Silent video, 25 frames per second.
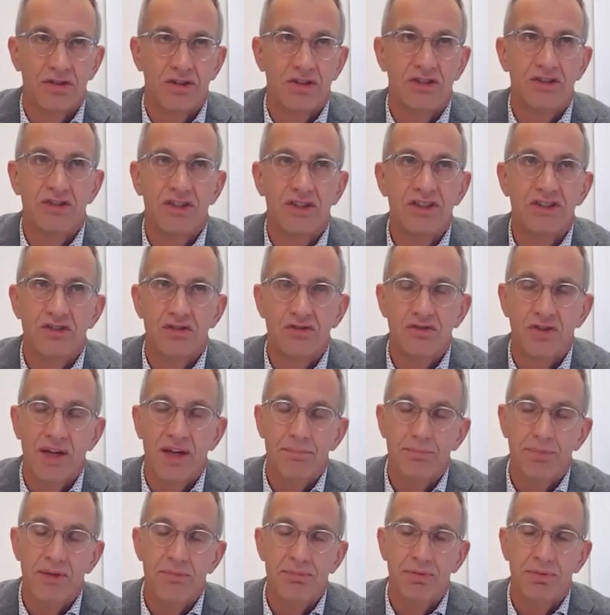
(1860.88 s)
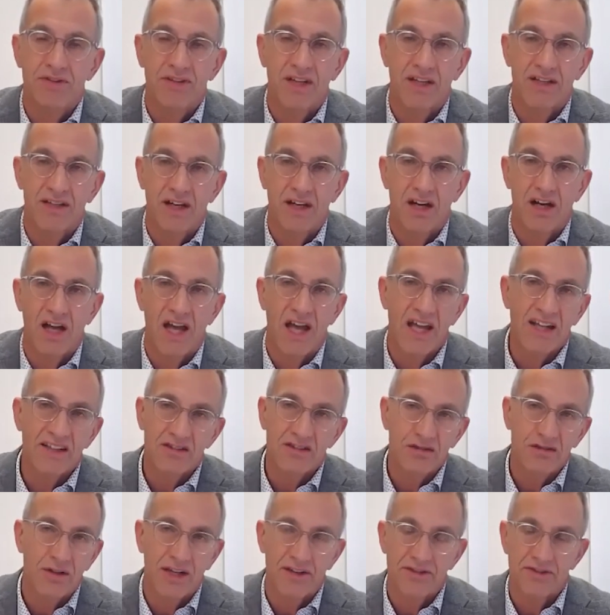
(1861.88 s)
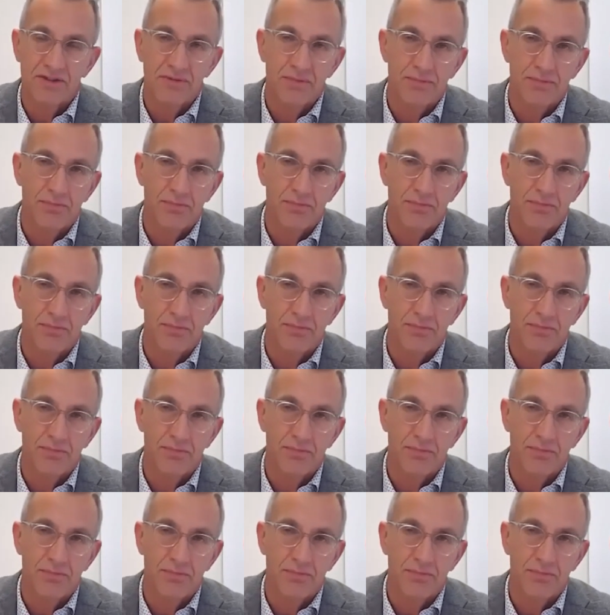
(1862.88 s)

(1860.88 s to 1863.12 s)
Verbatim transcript: you need to train people that are handcrafts